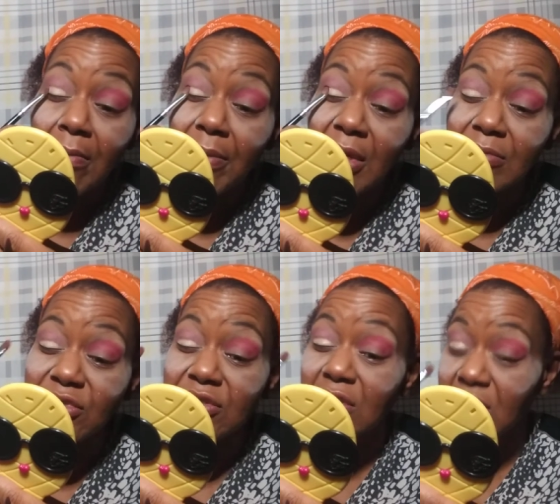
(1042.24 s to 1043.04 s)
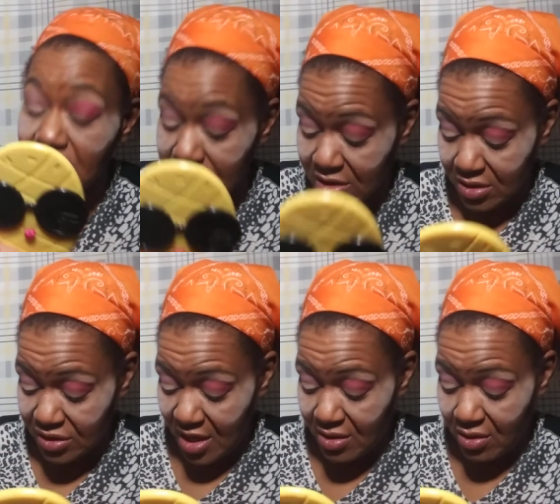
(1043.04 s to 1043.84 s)
But I'm just going to stick
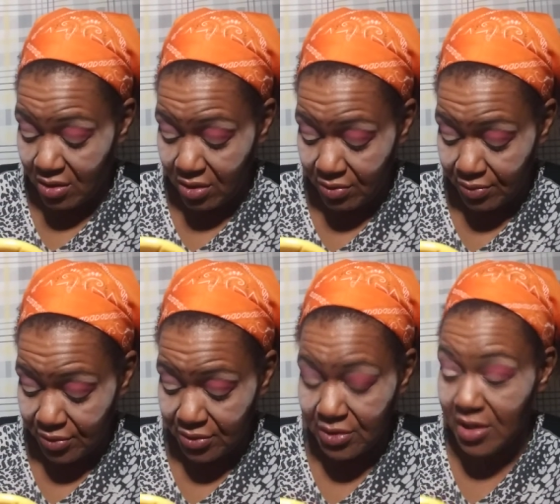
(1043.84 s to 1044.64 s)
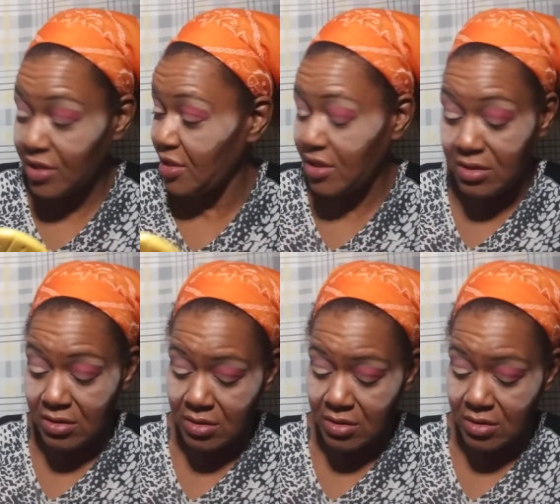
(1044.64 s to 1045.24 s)
that all over. And then